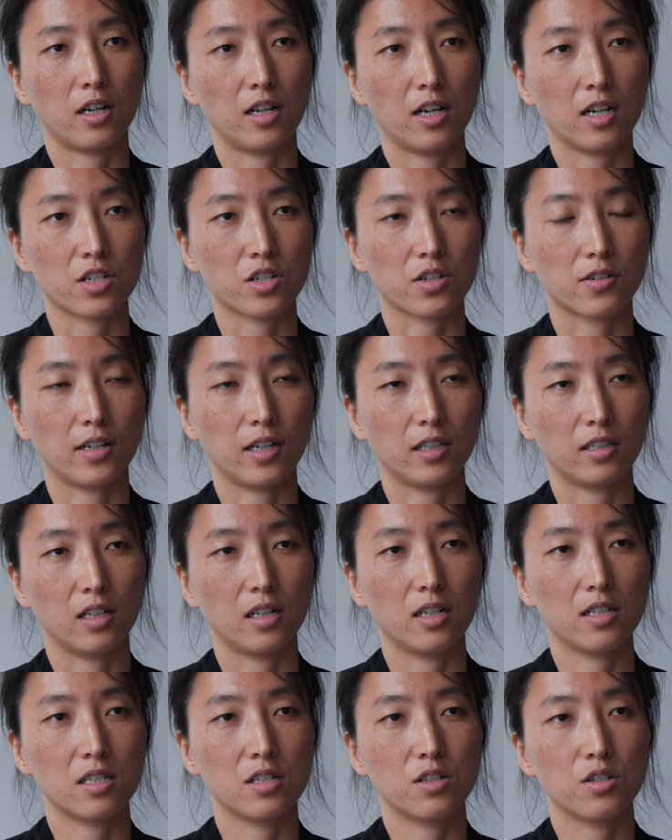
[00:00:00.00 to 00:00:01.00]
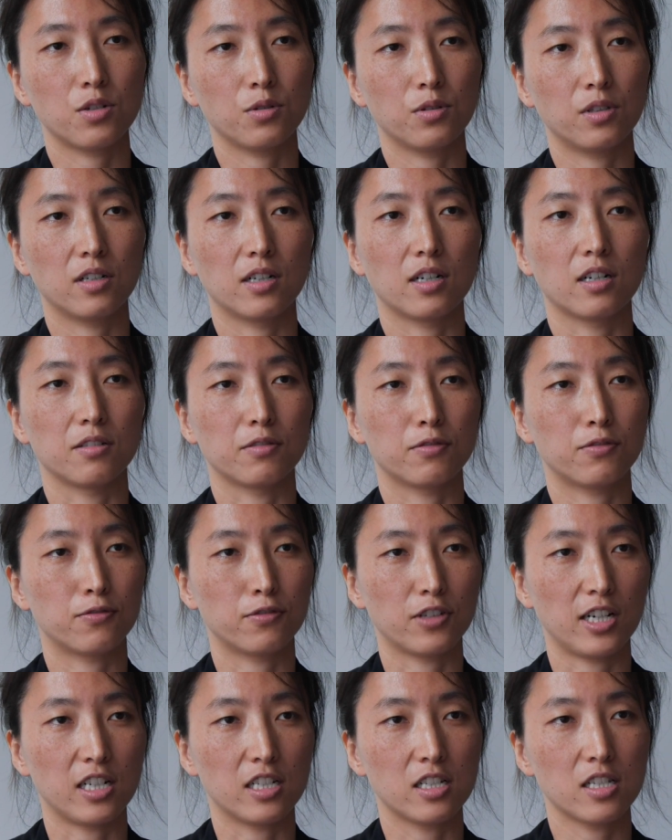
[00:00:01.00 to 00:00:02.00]
luxury, they listen to their
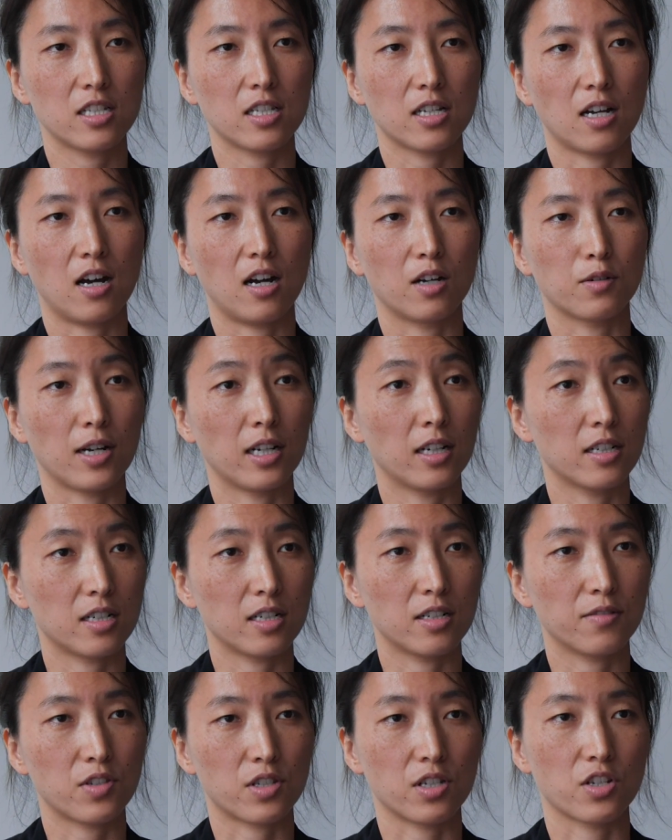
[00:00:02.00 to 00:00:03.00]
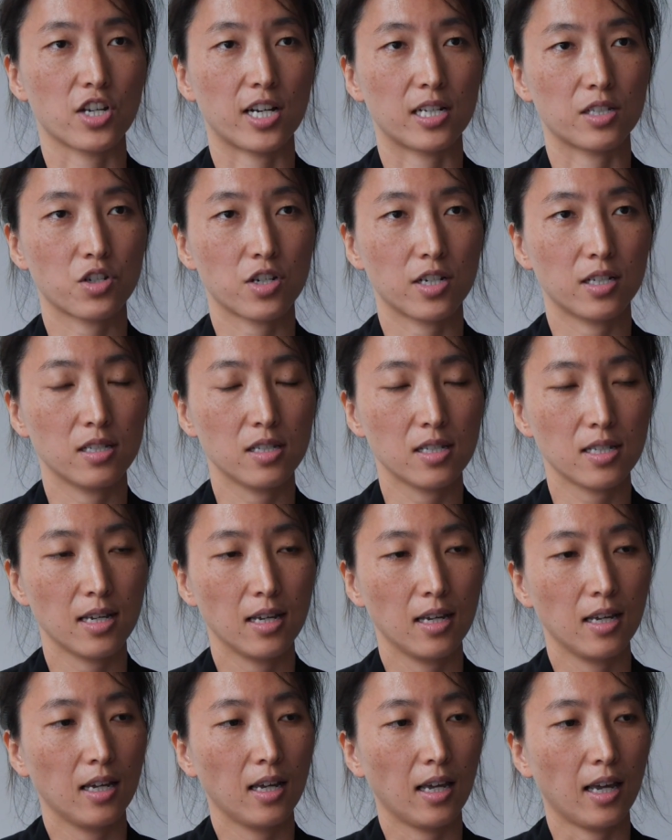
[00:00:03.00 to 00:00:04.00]
friends, relatives' suggestions,
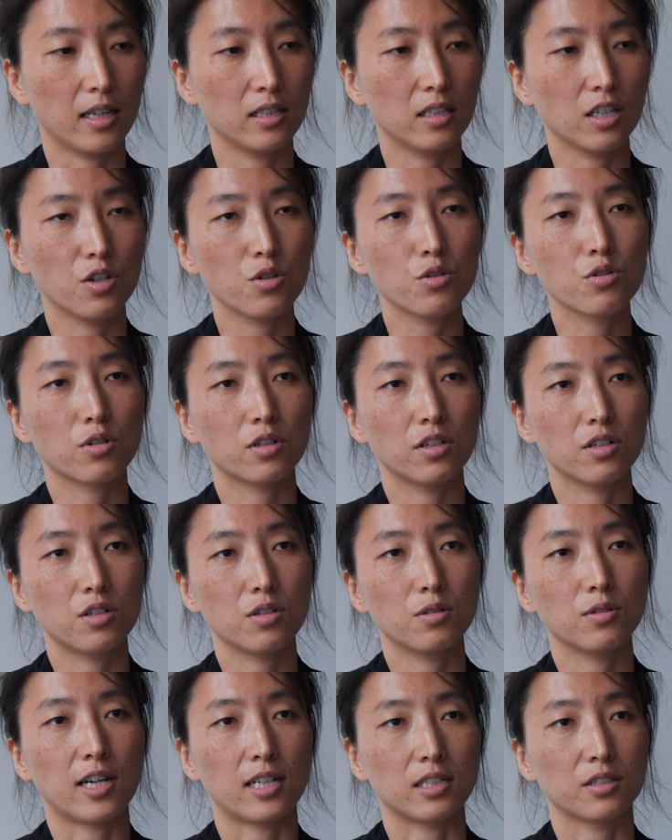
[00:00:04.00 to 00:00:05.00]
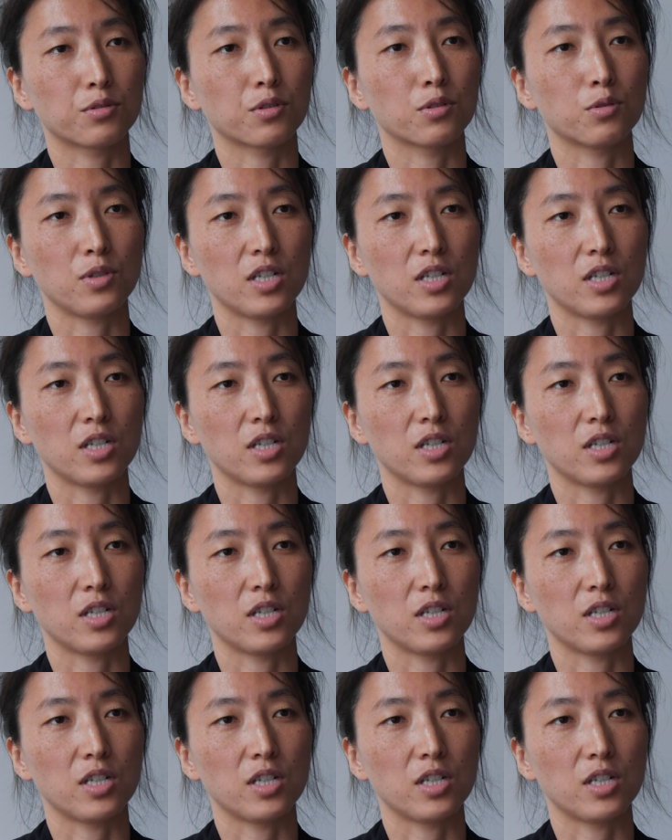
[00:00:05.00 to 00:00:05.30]
and they usually do that through